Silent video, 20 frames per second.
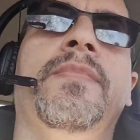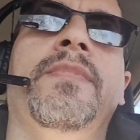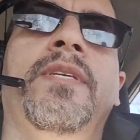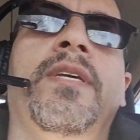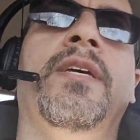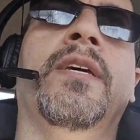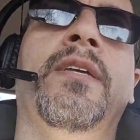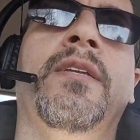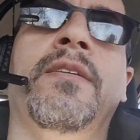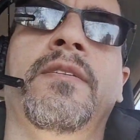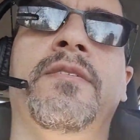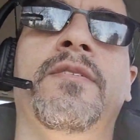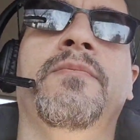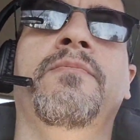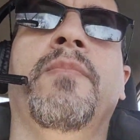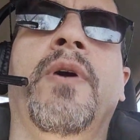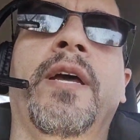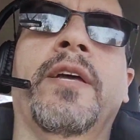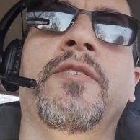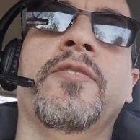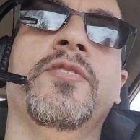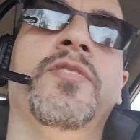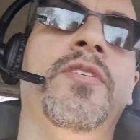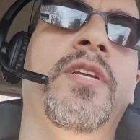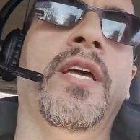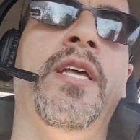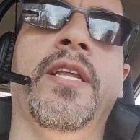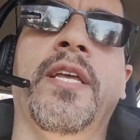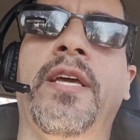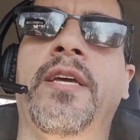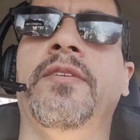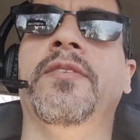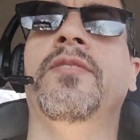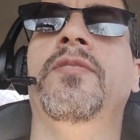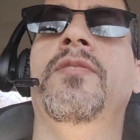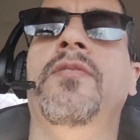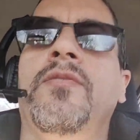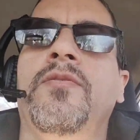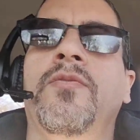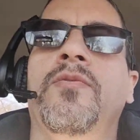and my understanding as
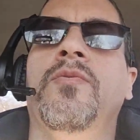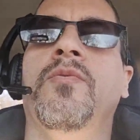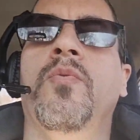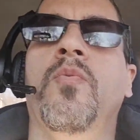to